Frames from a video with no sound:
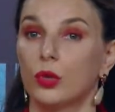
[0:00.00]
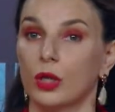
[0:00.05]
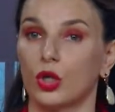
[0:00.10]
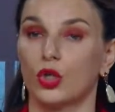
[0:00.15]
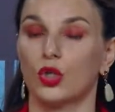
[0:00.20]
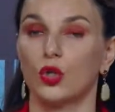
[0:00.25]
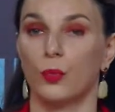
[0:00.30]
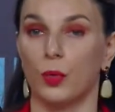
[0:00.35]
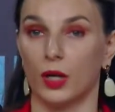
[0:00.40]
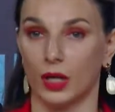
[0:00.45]

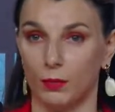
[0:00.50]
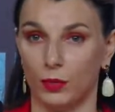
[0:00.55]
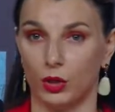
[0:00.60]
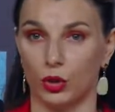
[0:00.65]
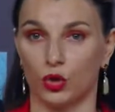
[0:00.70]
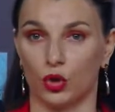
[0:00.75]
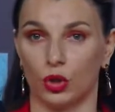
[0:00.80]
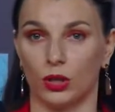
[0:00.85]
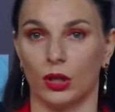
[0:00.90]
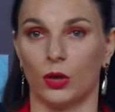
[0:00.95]
people
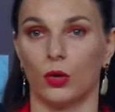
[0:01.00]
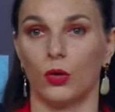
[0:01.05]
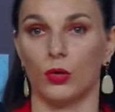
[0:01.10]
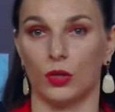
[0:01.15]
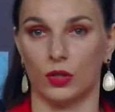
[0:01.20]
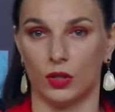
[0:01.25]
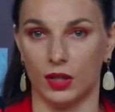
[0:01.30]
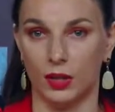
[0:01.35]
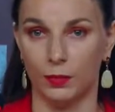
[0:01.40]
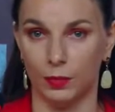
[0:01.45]

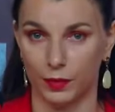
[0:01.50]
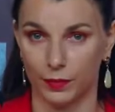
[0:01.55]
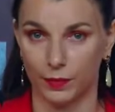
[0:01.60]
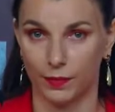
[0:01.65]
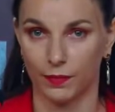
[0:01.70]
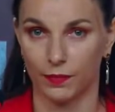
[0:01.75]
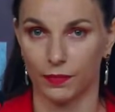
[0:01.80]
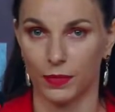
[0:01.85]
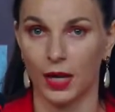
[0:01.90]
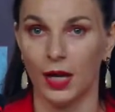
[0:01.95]

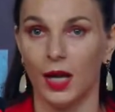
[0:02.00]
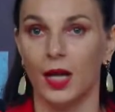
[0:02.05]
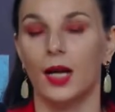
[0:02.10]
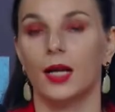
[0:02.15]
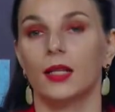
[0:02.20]
capable of speaking